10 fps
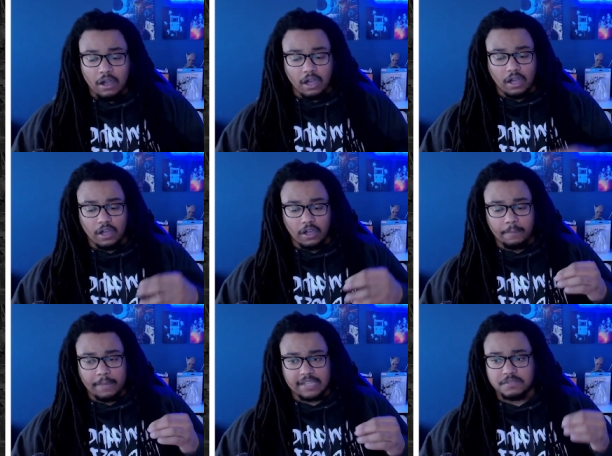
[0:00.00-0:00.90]

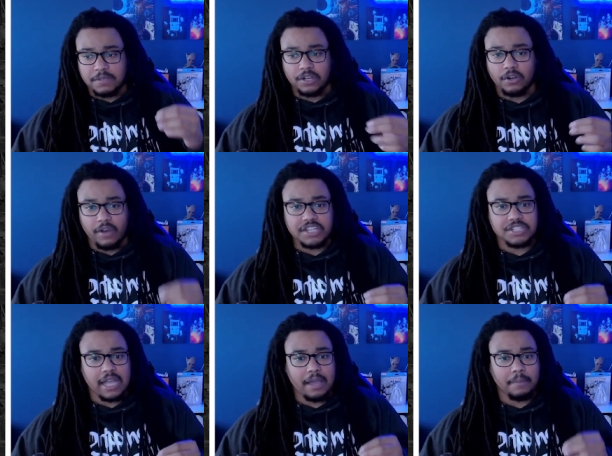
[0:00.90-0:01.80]
has been a great
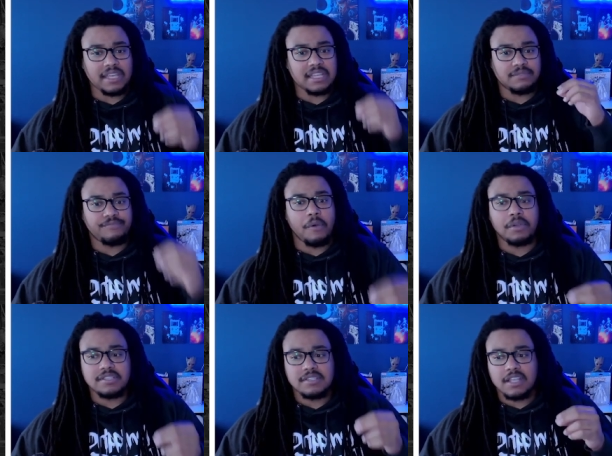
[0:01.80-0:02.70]
job, is
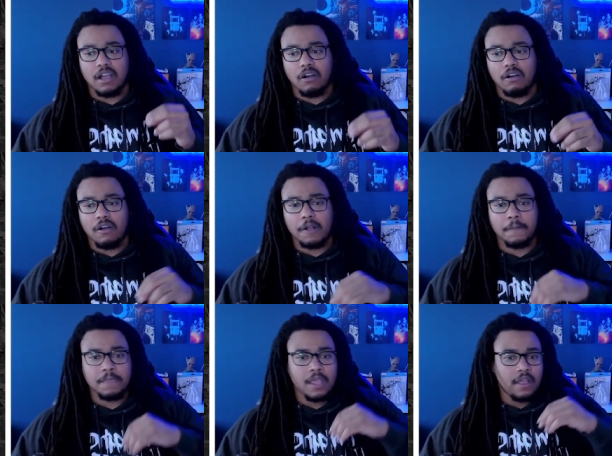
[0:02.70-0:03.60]
focusing
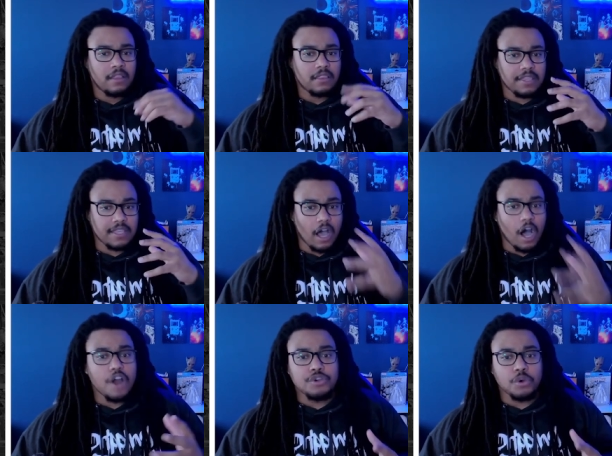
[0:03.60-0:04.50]
on the
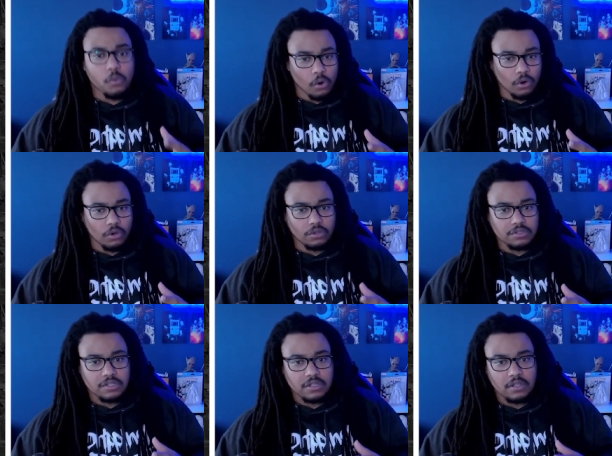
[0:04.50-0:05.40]
underworld